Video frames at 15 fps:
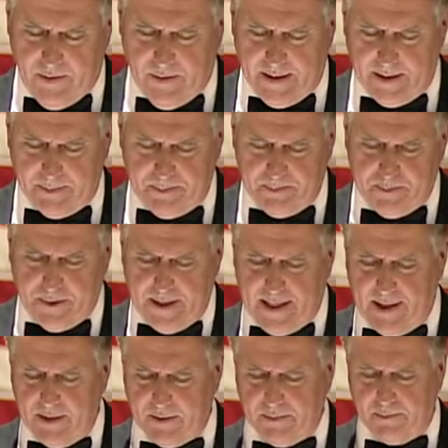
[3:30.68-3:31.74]
when a
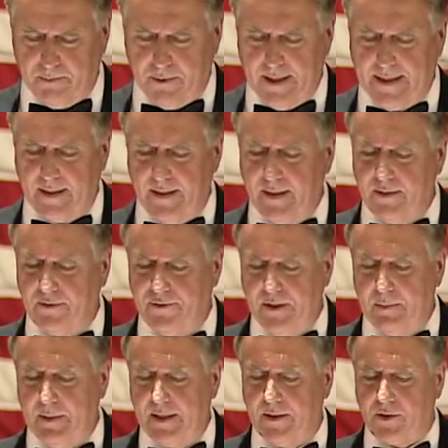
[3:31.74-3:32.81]
proud and bright young
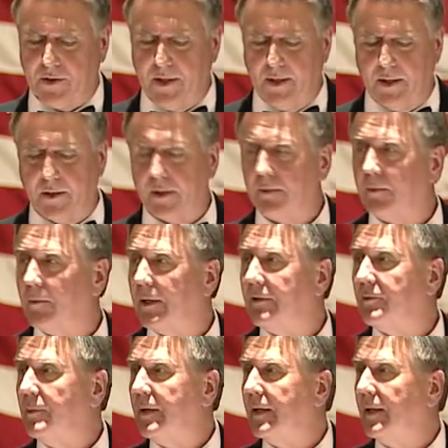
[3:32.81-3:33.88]
female sergeant
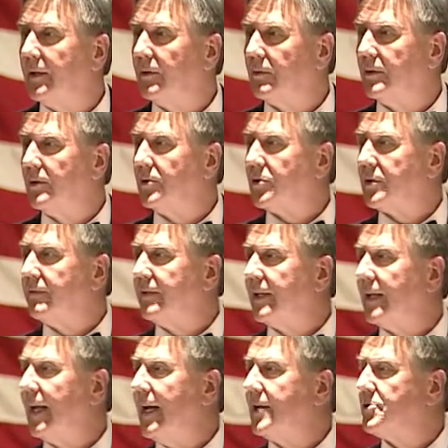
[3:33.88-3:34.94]
briefed me on the rules of
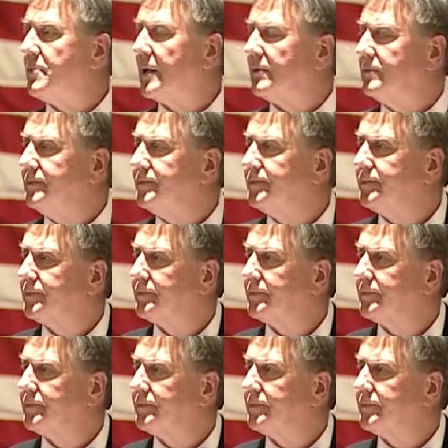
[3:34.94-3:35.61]
engagement